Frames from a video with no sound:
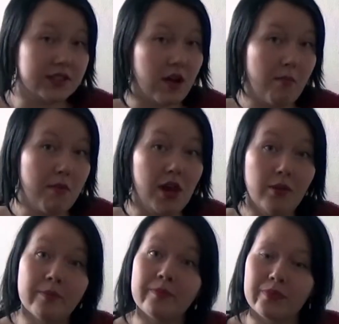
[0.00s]

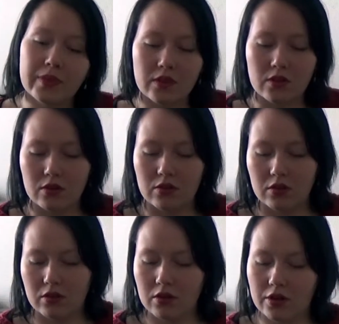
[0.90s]
Sammal
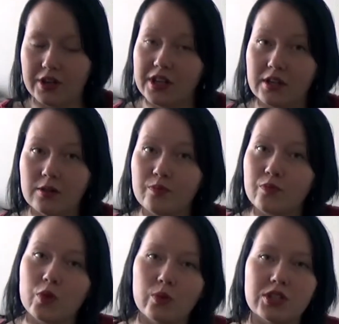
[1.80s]
cardigan,
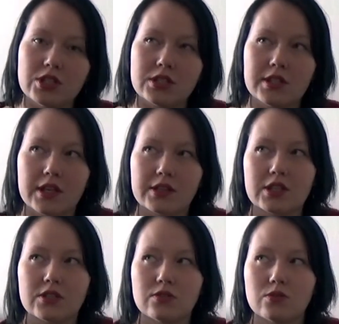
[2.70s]
which is like
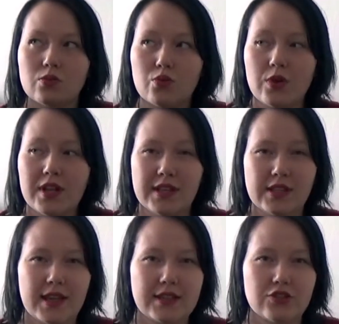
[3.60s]
this really
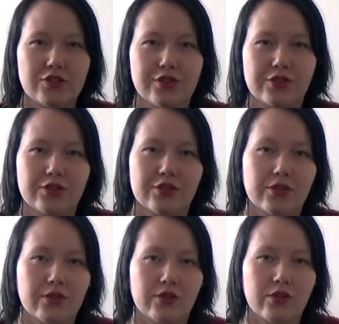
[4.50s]
textured
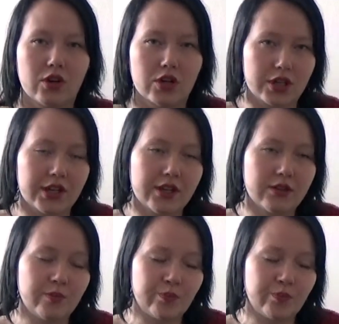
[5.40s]
cardigan.